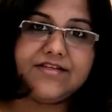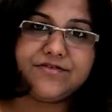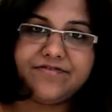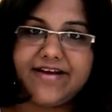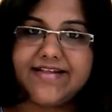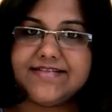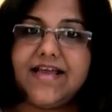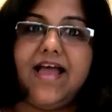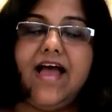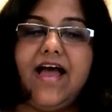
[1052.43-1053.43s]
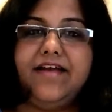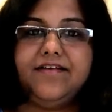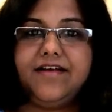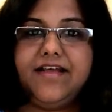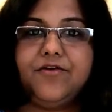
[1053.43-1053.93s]
So friends, I
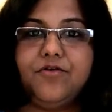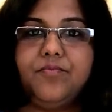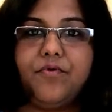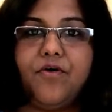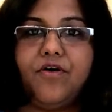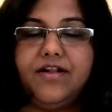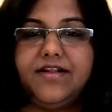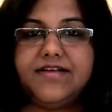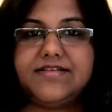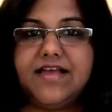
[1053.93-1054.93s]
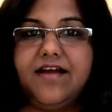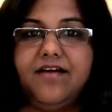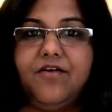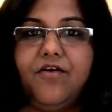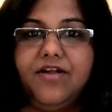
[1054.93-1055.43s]
really hope all this,
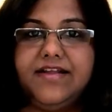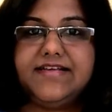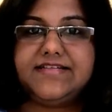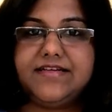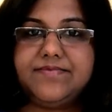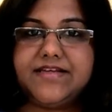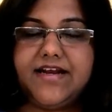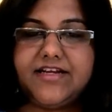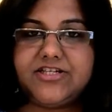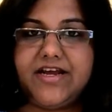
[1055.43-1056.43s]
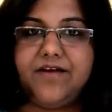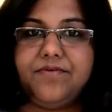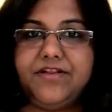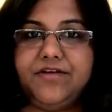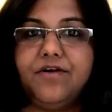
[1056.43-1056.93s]
uh, all these tips that I shared
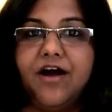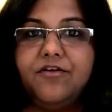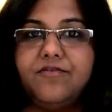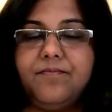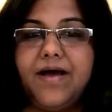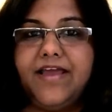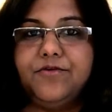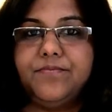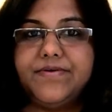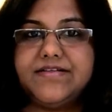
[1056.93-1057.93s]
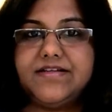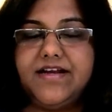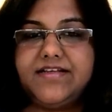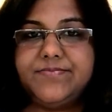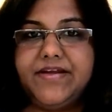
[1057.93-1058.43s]
with you out of my own
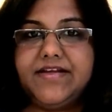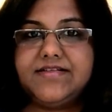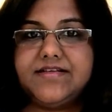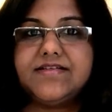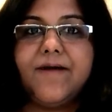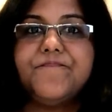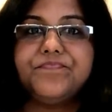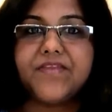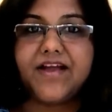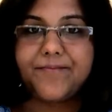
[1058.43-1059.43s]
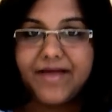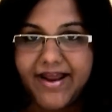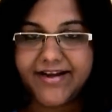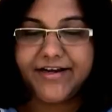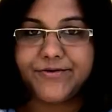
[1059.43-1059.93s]
personal experiences come
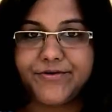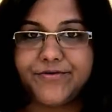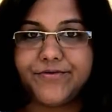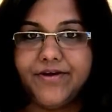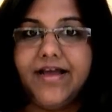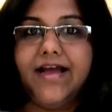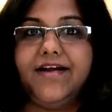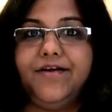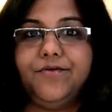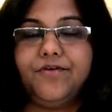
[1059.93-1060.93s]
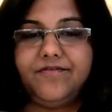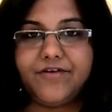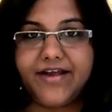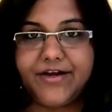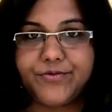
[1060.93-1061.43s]
handy to you. Don't
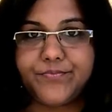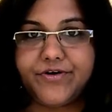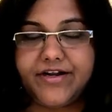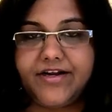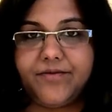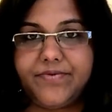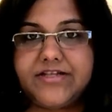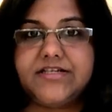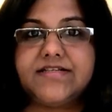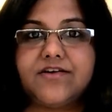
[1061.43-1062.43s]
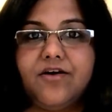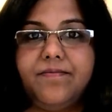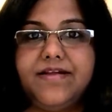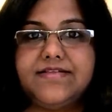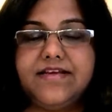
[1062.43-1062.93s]
forget to put in your precious
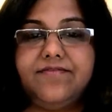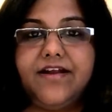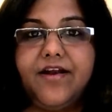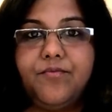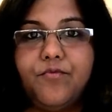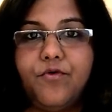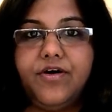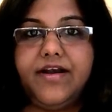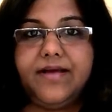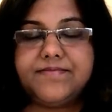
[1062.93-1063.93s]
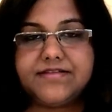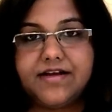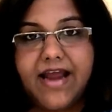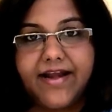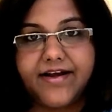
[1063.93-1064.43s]
comments. If there are more
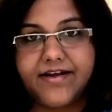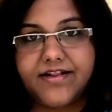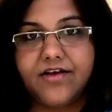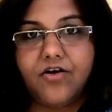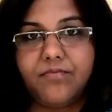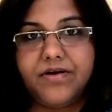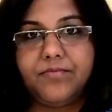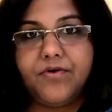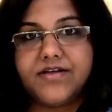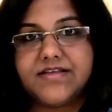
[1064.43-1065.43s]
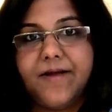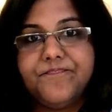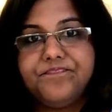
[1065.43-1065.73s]
tips, write it in the comment box.